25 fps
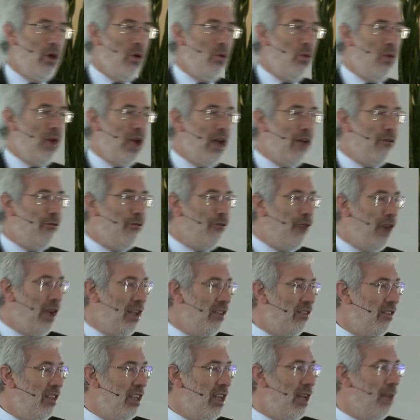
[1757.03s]
We are
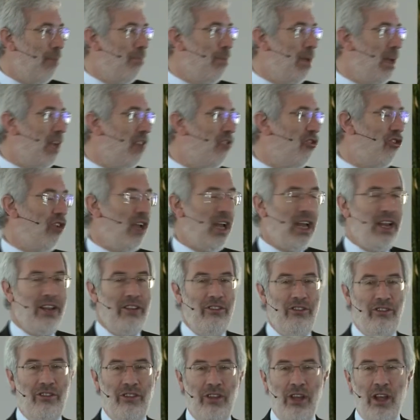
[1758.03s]
facing a big
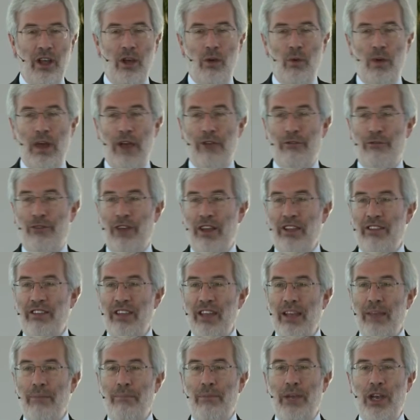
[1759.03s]
challenge. We are
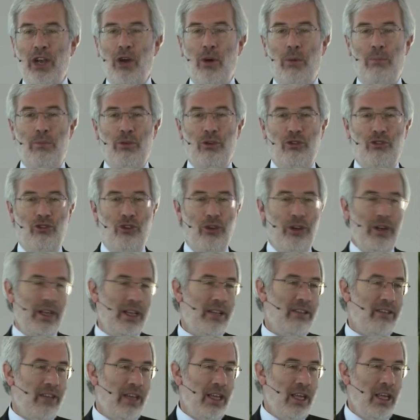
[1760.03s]
facing a big
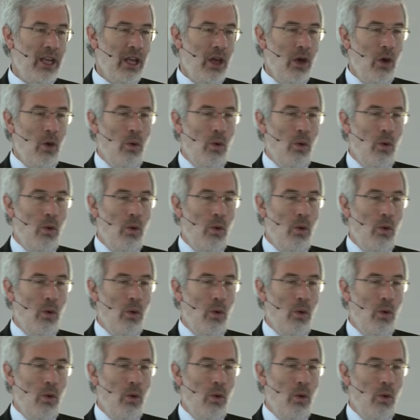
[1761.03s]
opportunity.